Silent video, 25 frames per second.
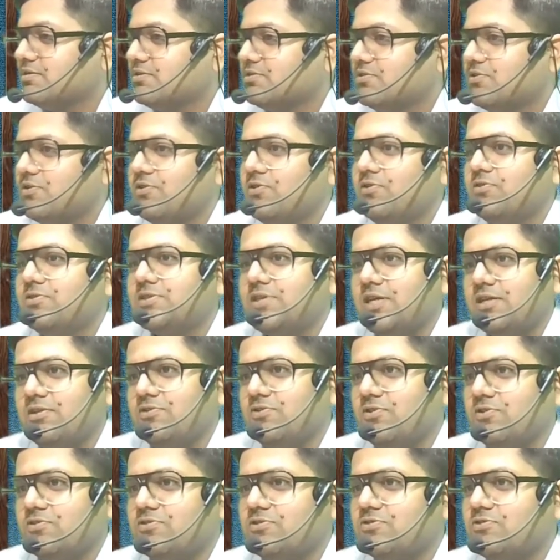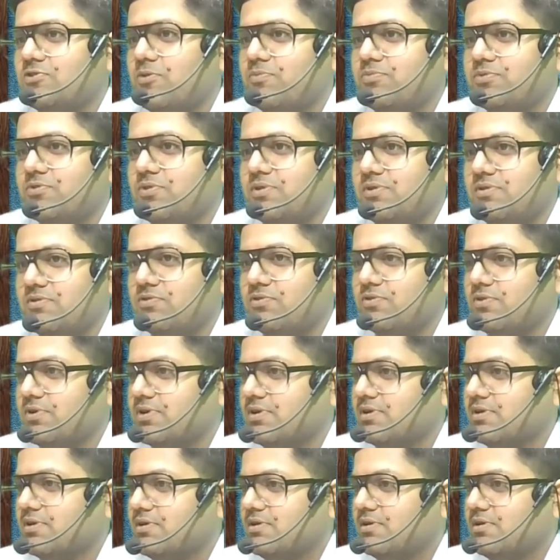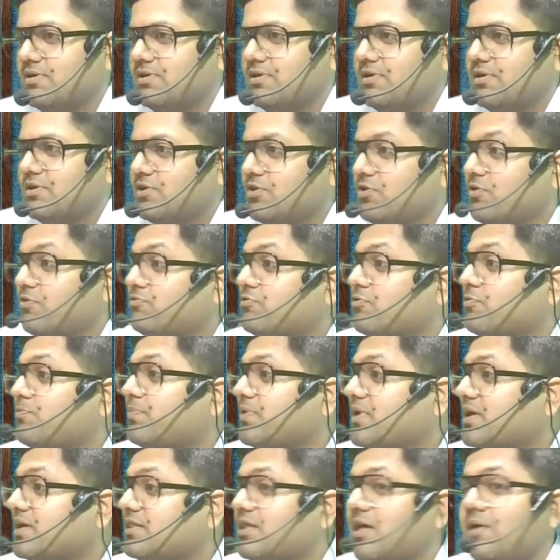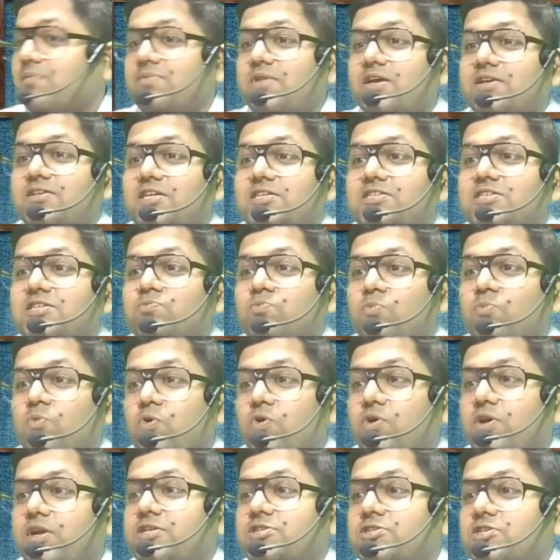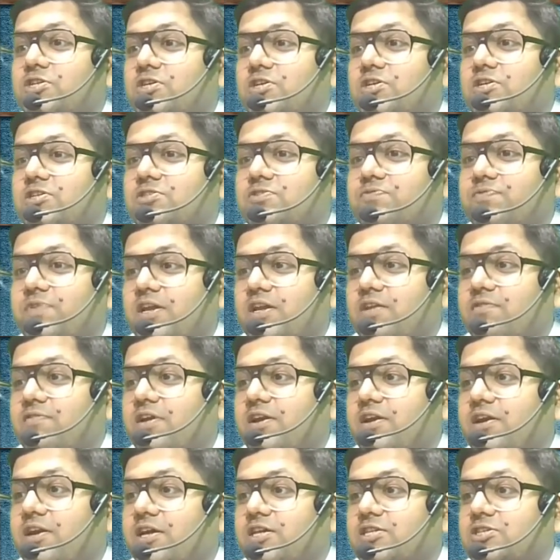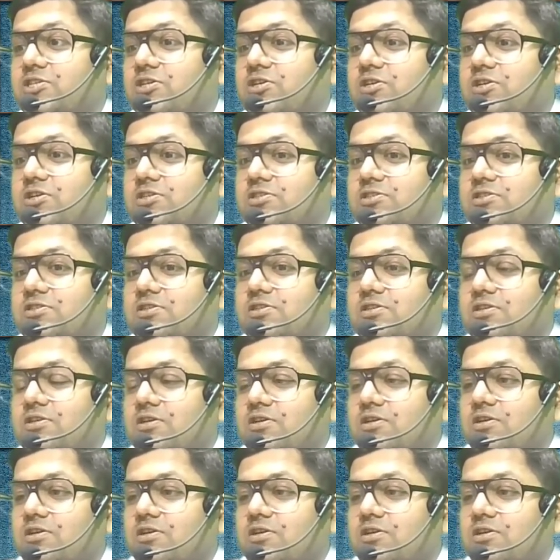The news channel also stopped showing. You have to pay them that this is more dangerous, very, very dangerous.